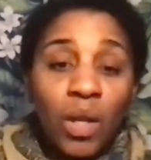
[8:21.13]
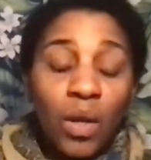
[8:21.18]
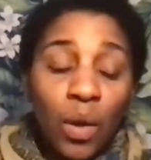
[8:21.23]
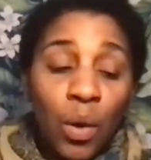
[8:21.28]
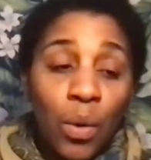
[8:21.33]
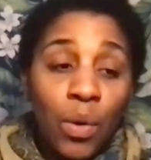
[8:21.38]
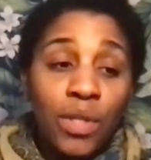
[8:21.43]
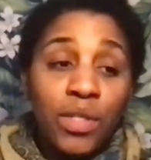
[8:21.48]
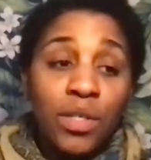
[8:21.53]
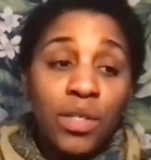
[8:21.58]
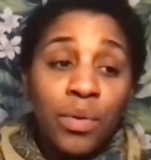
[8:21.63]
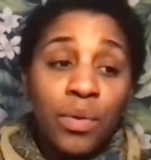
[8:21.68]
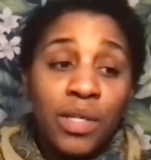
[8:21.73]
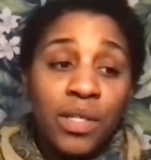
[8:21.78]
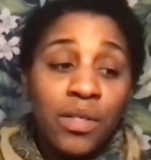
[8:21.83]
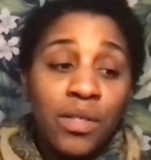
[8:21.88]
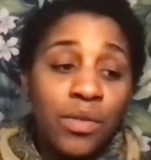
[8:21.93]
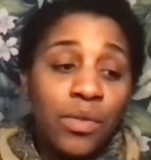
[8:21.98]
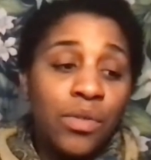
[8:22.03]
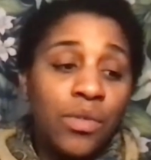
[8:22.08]
Quartz
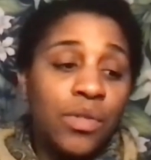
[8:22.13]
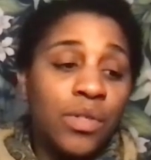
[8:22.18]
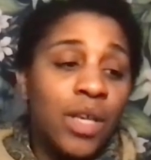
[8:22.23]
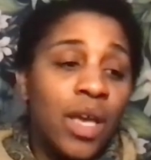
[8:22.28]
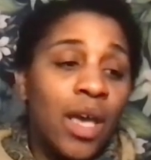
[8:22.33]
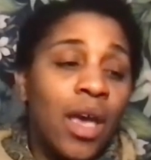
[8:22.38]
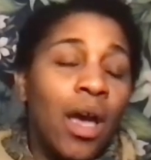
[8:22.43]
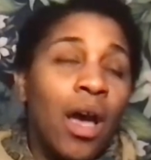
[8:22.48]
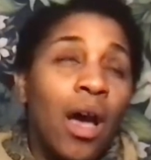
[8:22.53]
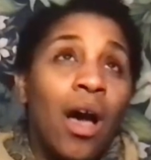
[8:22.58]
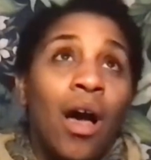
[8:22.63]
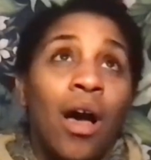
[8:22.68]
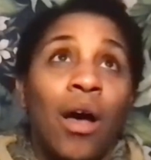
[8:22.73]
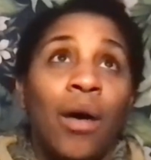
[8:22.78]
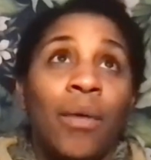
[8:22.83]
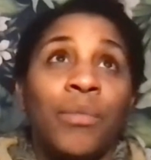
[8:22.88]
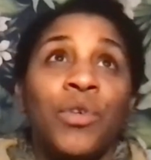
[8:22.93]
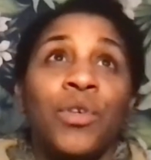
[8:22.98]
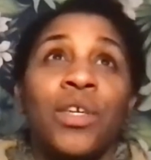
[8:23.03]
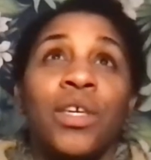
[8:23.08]
crystals.
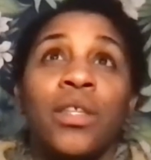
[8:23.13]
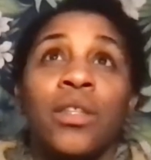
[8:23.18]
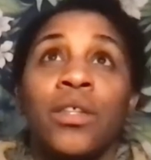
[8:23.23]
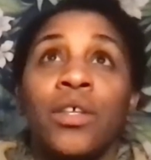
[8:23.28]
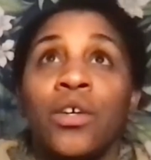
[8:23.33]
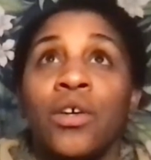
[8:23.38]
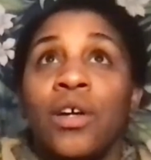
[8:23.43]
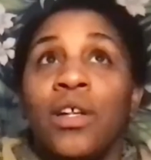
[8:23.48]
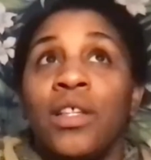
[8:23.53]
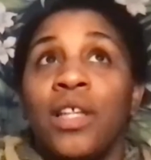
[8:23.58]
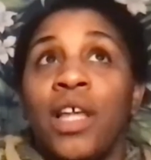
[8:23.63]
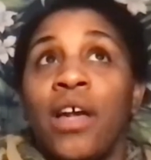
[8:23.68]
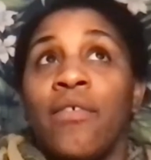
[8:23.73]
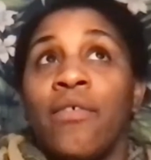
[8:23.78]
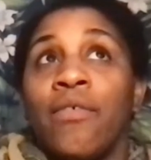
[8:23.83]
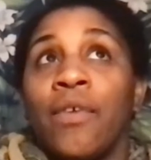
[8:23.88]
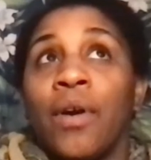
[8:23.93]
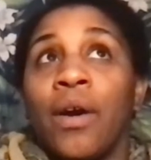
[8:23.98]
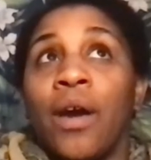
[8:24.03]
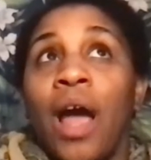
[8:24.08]
You can look online
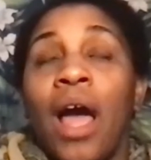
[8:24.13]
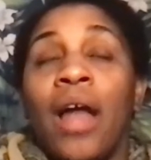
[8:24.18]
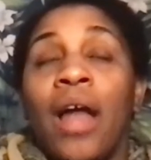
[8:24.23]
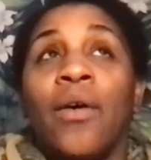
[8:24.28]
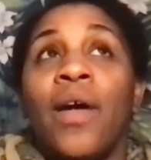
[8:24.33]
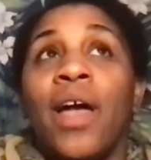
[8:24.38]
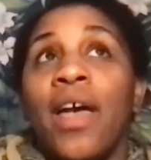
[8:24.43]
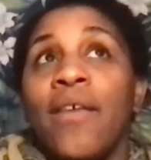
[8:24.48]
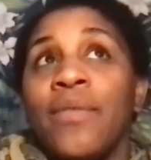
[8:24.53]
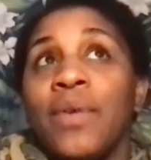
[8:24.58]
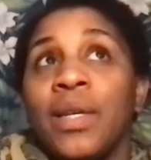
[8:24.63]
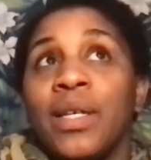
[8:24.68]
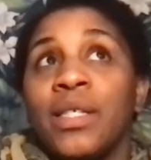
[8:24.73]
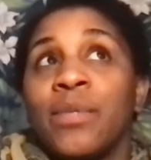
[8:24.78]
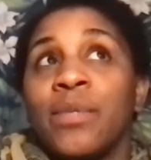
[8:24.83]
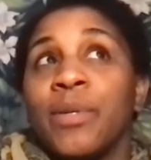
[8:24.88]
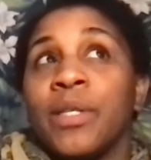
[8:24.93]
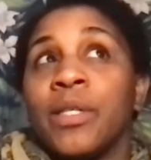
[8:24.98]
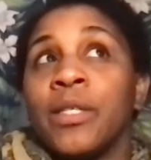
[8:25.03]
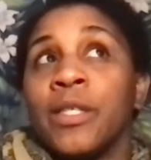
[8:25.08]
for, I don't have any
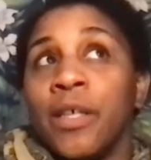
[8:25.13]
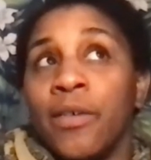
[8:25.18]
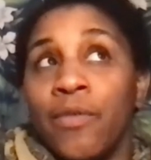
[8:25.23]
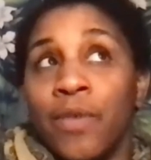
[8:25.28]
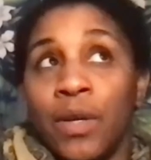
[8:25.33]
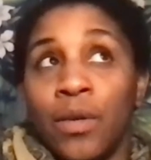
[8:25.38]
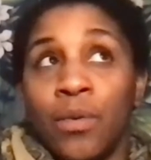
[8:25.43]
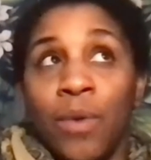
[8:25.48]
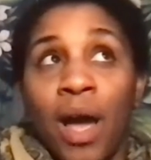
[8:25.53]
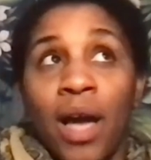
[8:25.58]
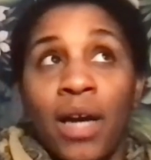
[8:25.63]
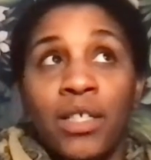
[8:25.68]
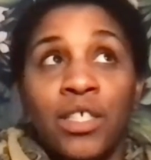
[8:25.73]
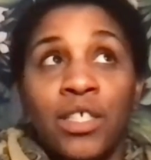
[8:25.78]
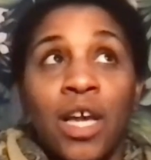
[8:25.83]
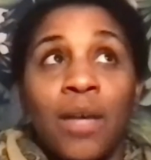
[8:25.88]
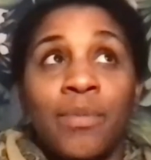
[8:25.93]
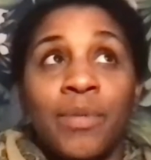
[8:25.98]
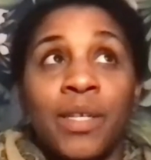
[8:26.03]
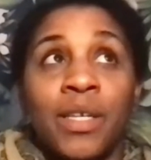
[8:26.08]
specific rock
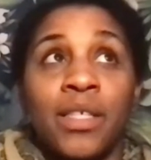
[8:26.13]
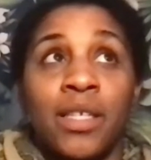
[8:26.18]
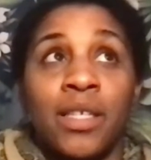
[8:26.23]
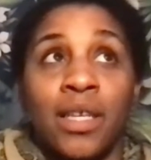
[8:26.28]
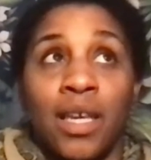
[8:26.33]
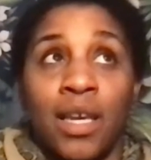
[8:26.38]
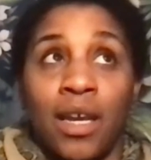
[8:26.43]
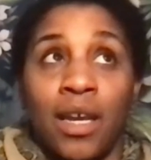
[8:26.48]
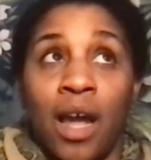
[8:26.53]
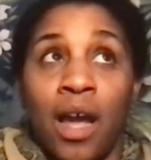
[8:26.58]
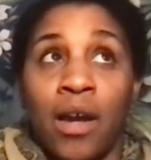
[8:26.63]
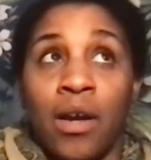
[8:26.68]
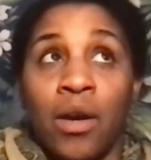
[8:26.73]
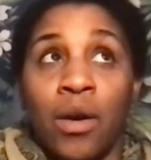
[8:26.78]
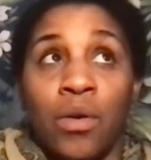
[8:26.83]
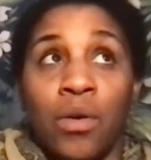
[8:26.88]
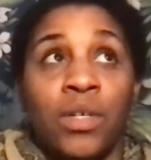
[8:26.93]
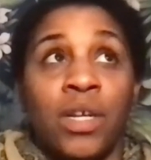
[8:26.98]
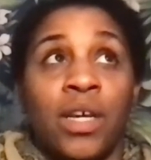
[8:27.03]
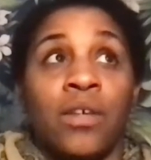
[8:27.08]
shops because again, I
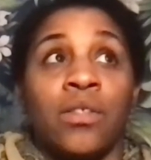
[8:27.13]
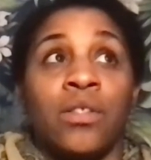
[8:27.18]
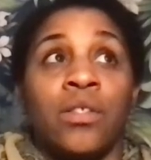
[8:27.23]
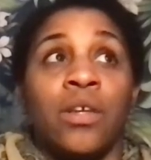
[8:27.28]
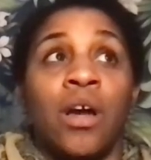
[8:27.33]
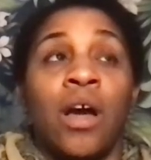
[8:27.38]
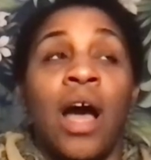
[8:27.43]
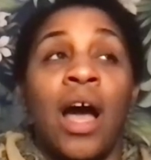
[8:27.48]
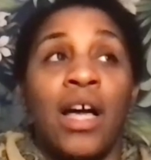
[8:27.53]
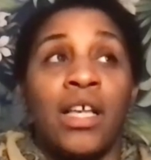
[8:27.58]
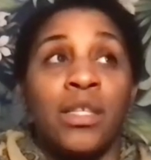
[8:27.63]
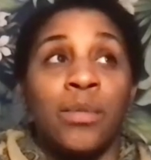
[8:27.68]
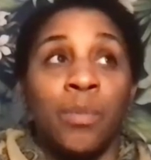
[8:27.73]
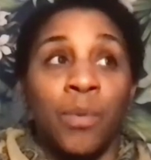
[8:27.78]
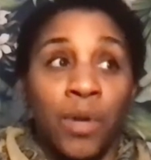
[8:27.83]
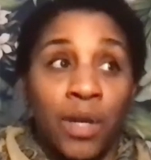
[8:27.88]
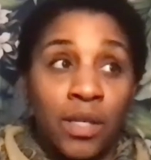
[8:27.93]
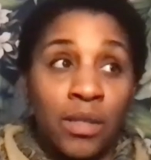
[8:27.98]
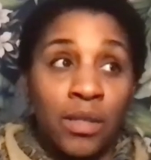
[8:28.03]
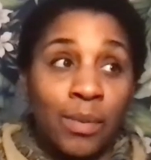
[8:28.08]
go down to Hot
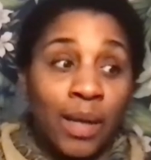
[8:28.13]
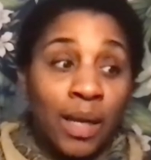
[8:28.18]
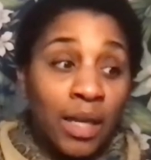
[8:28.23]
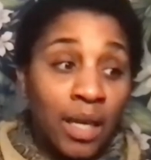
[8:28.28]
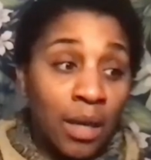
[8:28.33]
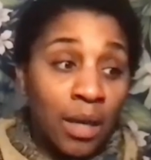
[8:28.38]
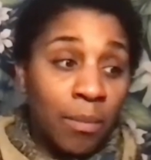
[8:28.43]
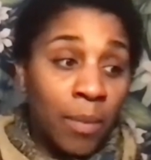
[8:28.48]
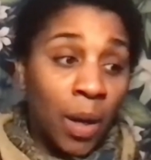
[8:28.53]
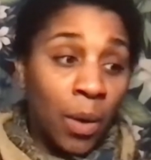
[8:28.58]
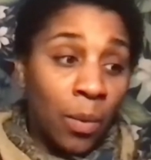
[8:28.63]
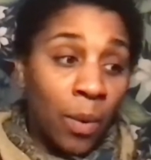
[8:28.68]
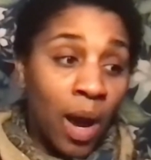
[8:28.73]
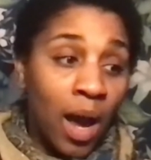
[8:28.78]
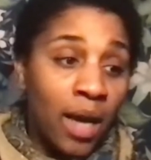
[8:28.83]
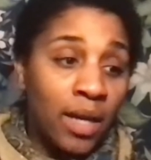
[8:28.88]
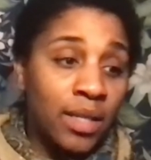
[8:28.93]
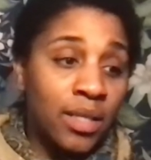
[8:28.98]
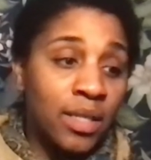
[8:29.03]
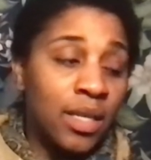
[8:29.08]
Springs when I get my
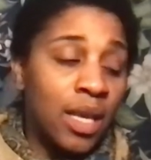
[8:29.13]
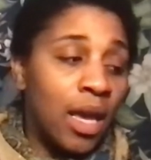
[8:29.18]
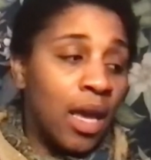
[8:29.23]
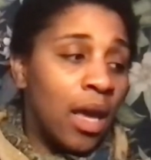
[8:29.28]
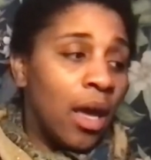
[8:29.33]
rocks.